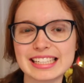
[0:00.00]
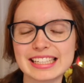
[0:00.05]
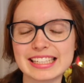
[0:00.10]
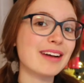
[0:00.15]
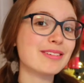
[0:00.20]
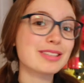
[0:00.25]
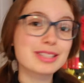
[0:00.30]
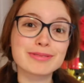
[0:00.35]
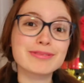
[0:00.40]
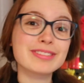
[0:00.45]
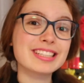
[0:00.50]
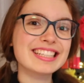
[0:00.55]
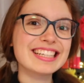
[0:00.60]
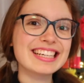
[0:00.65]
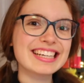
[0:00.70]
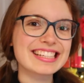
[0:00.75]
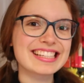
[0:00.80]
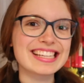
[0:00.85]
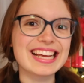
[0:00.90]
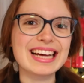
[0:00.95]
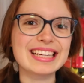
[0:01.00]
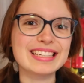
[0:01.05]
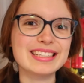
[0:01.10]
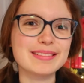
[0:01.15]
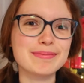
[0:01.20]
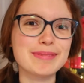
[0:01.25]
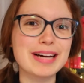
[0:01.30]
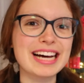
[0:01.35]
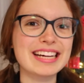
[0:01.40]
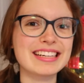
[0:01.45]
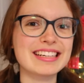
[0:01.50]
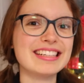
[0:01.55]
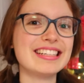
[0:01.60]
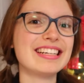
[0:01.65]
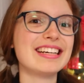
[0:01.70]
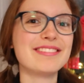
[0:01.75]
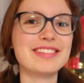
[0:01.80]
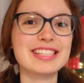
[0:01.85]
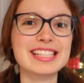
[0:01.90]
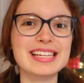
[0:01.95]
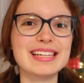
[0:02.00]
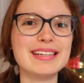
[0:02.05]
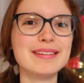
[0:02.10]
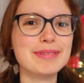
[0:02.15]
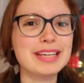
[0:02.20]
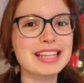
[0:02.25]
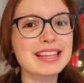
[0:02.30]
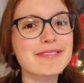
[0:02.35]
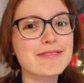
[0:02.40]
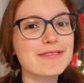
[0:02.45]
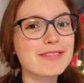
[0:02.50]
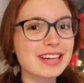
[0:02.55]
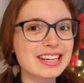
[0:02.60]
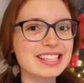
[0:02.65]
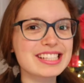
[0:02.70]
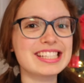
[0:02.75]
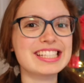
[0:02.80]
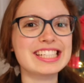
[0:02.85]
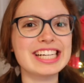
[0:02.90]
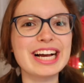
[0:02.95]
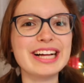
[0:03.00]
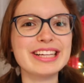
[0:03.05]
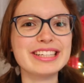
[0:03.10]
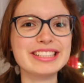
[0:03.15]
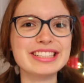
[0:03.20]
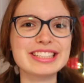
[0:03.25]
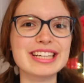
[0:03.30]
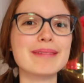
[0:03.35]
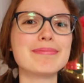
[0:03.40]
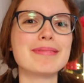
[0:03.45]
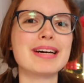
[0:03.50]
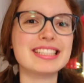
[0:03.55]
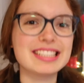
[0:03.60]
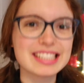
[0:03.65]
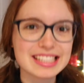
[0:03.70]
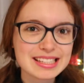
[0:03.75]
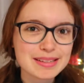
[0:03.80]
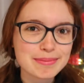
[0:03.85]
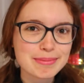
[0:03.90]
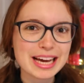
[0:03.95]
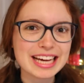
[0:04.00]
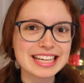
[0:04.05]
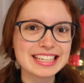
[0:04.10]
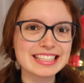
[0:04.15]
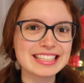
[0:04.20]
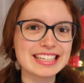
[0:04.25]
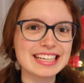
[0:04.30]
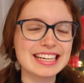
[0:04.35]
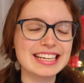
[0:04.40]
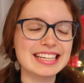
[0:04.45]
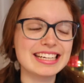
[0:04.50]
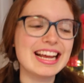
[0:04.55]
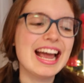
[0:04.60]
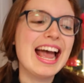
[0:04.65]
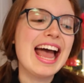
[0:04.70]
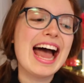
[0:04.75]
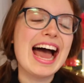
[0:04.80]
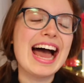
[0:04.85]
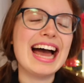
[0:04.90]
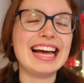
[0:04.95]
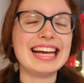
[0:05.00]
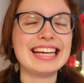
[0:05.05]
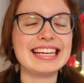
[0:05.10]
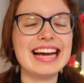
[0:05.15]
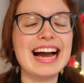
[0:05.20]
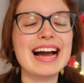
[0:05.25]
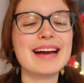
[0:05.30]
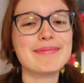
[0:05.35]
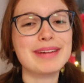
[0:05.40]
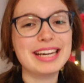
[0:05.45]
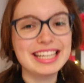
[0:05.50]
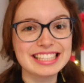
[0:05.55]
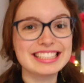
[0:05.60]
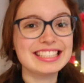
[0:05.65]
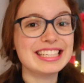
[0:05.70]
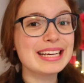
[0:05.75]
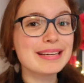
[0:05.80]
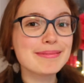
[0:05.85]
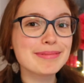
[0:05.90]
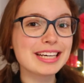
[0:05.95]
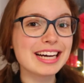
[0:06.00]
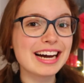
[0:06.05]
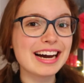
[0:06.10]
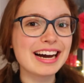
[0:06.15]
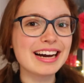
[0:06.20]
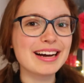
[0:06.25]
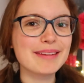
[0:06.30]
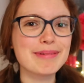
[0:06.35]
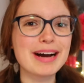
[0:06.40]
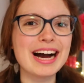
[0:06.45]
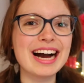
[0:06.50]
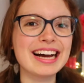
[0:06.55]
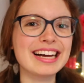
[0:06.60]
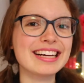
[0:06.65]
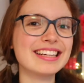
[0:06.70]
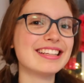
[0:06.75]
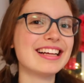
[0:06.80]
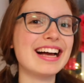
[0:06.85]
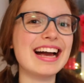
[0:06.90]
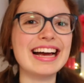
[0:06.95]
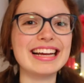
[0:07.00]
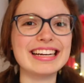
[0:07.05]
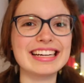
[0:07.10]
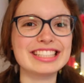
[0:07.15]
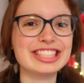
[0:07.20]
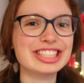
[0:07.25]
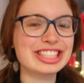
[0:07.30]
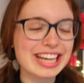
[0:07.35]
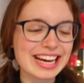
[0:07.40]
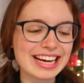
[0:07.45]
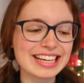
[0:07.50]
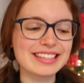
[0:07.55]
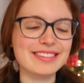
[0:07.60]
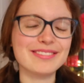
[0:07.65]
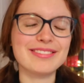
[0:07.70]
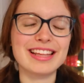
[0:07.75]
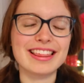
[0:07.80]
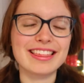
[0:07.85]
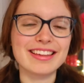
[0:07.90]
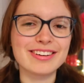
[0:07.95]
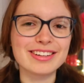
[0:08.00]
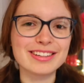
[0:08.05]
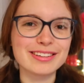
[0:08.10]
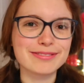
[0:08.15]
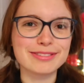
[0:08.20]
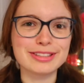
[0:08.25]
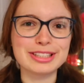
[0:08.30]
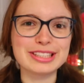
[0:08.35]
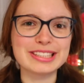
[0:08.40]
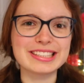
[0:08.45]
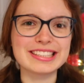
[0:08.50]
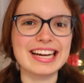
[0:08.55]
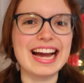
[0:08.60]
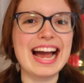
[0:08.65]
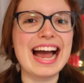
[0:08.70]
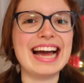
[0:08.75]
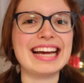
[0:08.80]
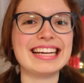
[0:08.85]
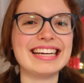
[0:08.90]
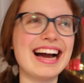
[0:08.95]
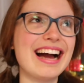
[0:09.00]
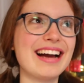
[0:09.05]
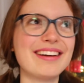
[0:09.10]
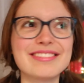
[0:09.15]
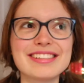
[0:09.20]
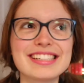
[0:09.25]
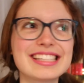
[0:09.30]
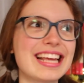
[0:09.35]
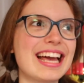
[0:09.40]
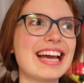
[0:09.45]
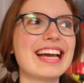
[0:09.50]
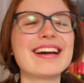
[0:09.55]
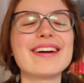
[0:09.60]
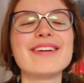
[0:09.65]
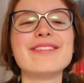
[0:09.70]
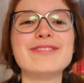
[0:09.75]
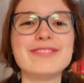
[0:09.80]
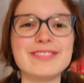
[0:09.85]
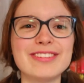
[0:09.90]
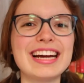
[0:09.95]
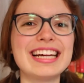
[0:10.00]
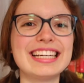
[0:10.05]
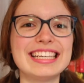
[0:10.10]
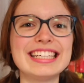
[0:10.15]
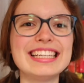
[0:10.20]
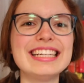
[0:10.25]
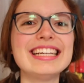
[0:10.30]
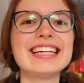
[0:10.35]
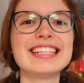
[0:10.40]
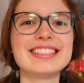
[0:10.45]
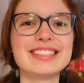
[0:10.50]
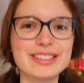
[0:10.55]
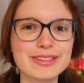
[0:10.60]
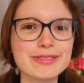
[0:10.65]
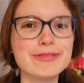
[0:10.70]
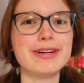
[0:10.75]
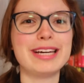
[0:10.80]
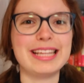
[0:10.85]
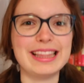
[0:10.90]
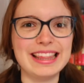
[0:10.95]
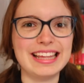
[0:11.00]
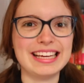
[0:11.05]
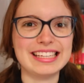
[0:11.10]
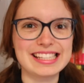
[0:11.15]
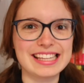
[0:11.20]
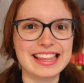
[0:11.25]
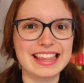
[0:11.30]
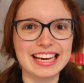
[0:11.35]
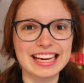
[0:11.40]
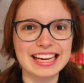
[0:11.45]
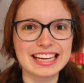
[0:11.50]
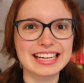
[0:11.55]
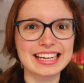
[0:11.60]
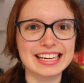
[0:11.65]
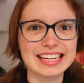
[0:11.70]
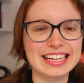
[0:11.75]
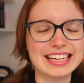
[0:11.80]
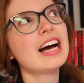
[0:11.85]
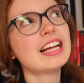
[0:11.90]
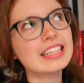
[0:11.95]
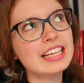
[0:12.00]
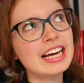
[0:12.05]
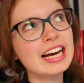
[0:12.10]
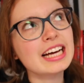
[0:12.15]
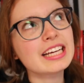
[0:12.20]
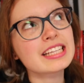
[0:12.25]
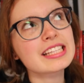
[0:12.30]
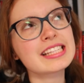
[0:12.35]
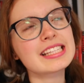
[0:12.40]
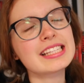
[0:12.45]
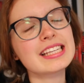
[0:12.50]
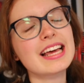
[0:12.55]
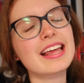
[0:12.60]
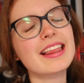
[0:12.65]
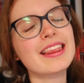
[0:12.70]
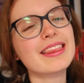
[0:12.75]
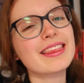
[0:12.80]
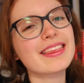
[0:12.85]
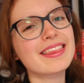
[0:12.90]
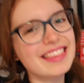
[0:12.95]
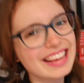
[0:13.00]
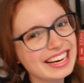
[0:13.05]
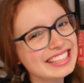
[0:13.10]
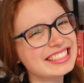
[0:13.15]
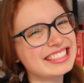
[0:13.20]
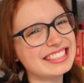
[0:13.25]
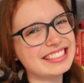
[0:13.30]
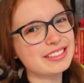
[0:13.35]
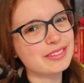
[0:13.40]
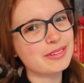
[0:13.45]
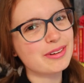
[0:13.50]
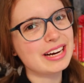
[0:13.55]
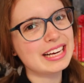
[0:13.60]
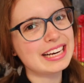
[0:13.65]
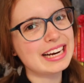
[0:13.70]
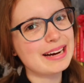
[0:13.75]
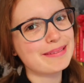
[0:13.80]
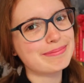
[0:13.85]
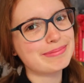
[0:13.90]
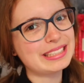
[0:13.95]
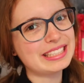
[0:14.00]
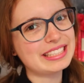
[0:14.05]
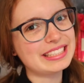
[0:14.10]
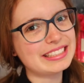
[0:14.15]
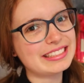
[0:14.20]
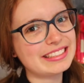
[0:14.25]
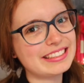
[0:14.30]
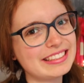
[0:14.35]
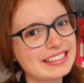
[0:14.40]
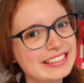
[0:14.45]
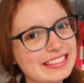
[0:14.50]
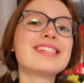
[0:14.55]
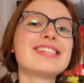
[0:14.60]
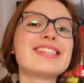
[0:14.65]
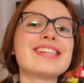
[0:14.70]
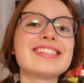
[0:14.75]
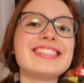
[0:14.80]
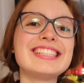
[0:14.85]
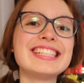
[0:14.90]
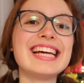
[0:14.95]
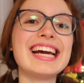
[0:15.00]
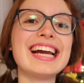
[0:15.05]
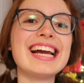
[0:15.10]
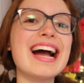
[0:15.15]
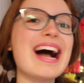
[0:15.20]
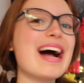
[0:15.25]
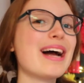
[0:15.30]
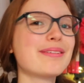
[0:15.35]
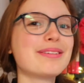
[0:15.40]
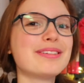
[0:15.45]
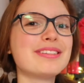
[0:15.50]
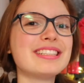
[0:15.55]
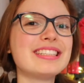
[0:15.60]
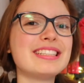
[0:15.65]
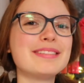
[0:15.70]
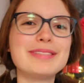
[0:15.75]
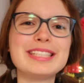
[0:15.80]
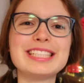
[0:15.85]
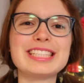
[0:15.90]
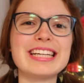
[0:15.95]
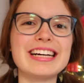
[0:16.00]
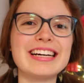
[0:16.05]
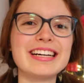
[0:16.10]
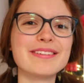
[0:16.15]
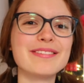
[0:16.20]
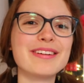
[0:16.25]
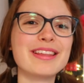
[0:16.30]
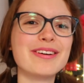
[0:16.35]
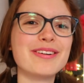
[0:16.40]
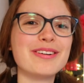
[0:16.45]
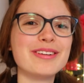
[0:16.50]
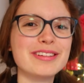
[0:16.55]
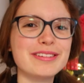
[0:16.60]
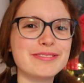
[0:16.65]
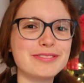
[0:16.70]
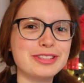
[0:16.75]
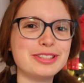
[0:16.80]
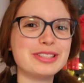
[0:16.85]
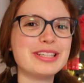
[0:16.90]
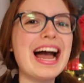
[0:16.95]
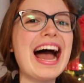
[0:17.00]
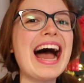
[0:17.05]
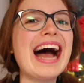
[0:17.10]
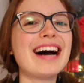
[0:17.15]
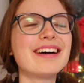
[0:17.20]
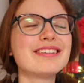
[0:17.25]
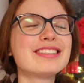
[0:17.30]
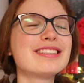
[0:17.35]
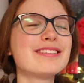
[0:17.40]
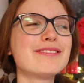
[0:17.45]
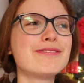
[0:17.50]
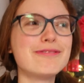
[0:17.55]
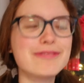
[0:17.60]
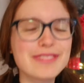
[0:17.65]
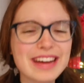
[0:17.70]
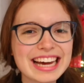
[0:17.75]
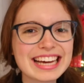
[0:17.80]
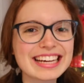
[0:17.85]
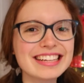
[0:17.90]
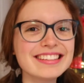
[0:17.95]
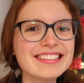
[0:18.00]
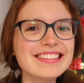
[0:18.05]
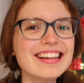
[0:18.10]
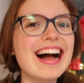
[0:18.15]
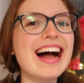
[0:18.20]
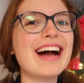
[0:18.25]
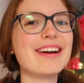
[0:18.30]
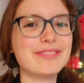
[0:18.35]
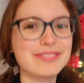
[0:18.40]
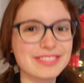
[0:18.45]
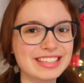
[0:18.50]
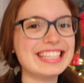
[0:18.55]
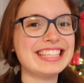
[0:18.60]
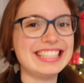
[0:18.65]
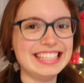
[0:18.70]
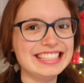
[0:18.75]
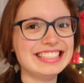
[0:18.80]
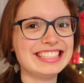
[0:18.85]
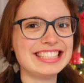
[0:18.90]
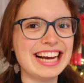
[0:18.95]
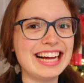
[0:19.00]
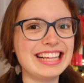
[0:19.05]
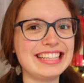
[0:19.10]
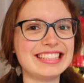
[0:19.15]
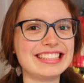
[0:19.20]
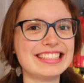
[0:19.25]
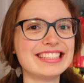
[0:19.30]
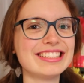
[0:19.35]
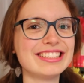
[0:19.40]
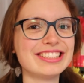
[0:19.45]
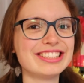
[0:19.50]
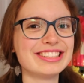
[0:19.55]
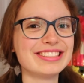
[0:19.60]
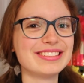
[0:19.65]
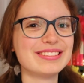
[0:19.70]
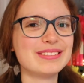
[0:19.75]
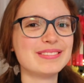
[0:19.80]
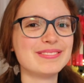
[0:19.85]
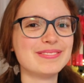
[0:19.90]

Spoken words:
I was really excited about it. It was going to be the first challenge I participated in, and I made a TBR pile and I shared it with all of you, and I was like ready to win this thing. Alas, that didn't quite happen. So today I'm going to be sharing with all of you how to fail a reading challenge.